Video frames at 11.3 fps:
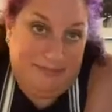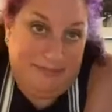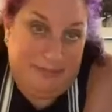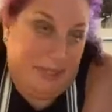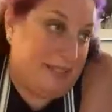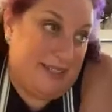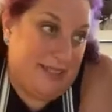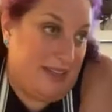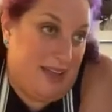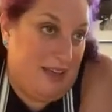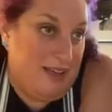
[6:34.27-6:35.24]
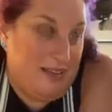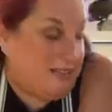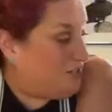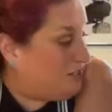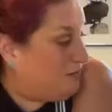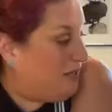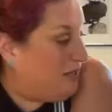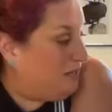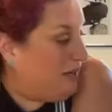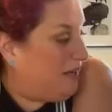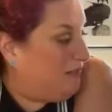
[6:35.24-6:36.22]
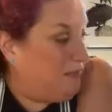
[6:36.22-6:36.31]
because it's just me and
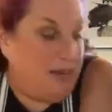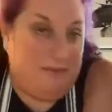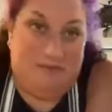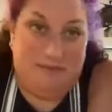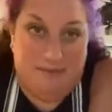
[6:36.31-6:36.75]
my